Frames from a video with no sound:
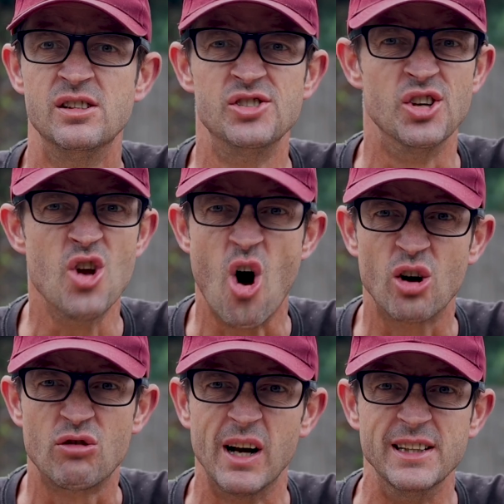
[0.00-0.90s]
So not
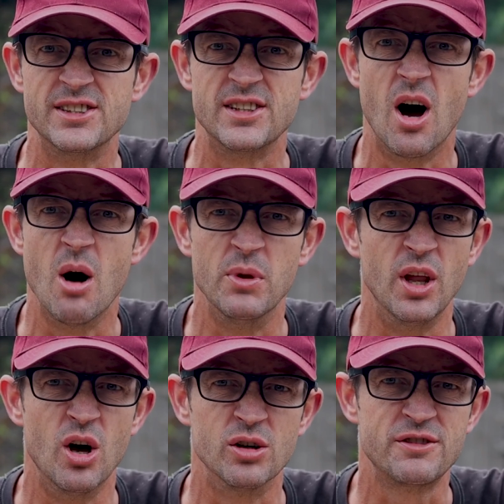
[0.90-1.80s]
a great start with
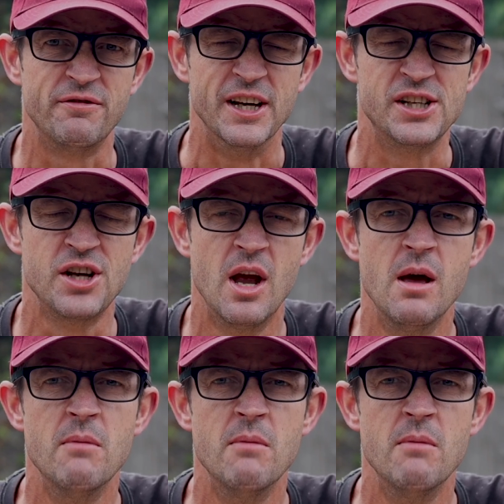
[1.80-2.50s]
a lost fish,